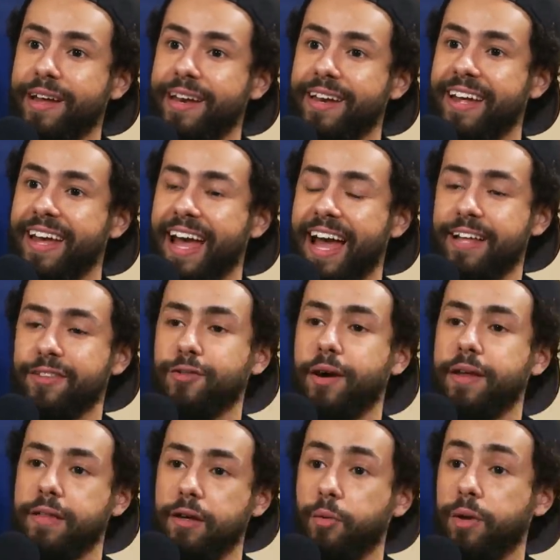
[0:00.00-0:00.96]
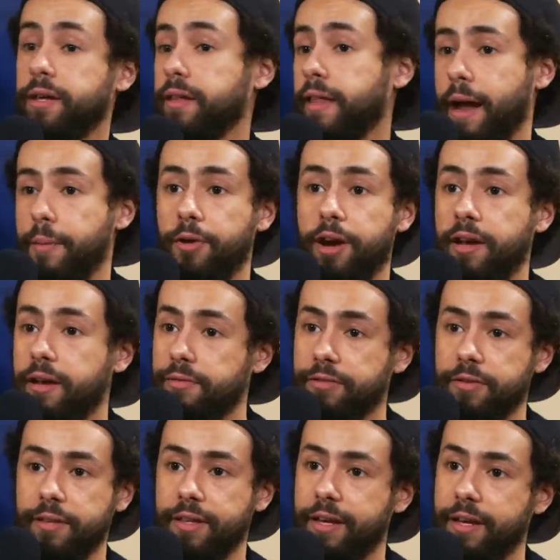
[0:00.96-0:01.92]
And so I think we collaborate
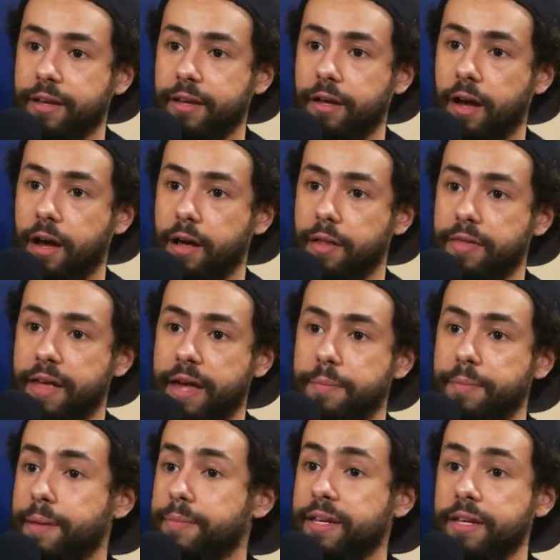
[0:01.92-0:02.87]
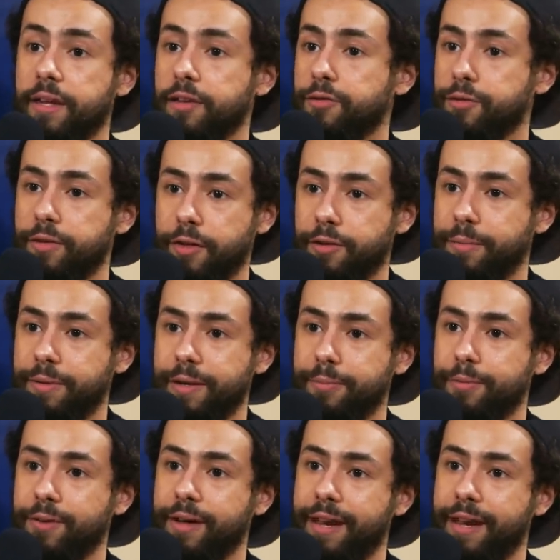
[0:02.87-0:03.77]
differently than maybe he does with other people.